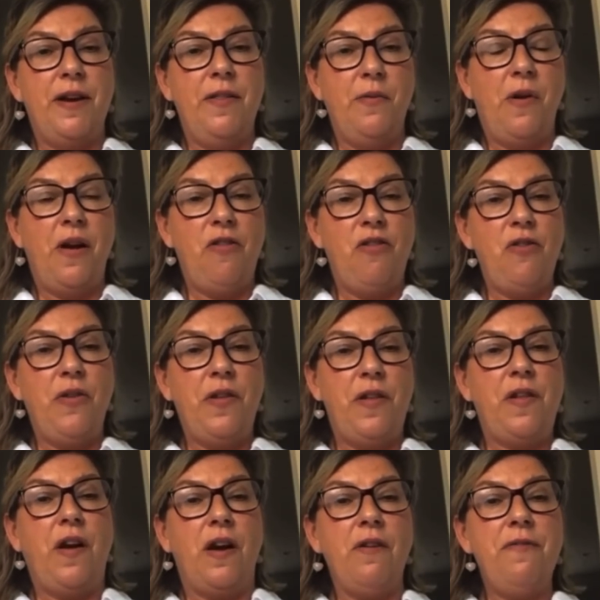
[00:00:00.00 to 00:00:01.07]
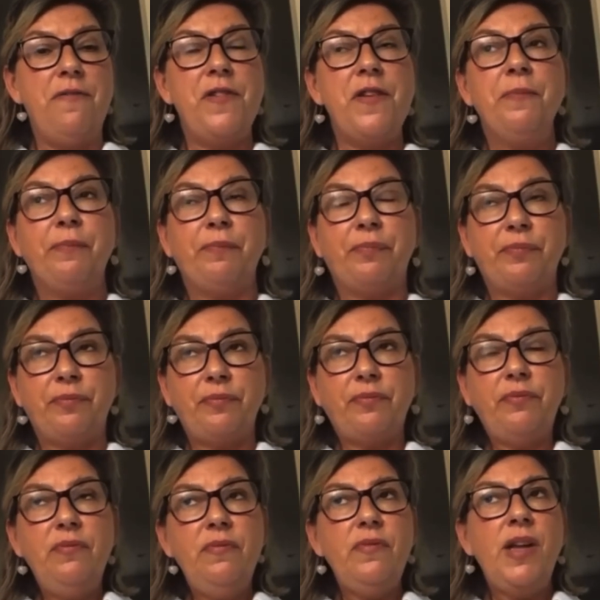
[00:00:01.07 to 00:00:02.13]
otherwise you're stuffed.
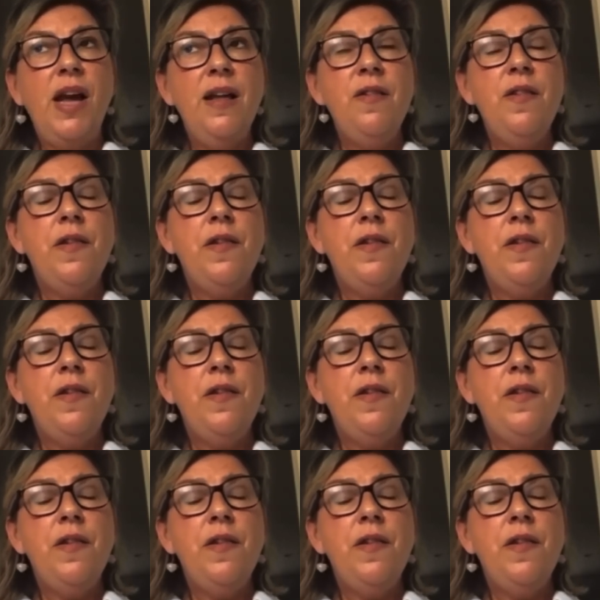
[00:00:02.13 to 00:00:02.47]
And